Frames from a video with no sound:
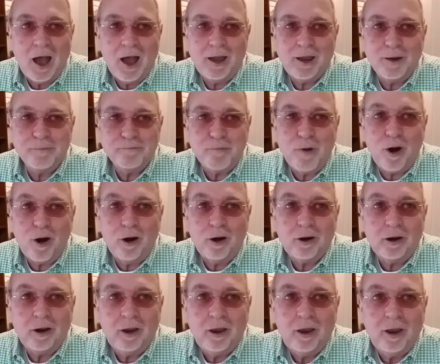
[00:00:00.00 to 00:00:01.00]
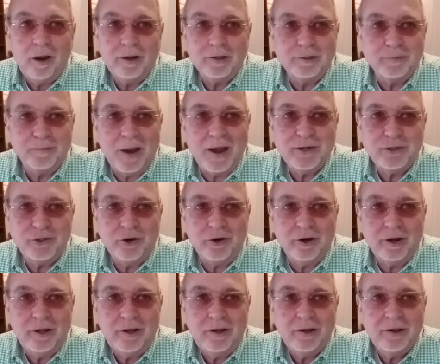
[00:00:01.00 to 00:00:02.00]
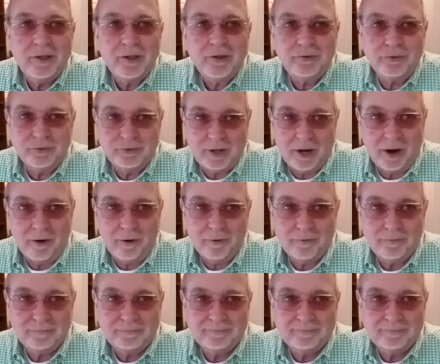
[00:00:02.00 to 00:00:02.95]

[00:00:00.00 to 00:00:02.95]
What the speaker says: I am Mark. This is my journey through tarot.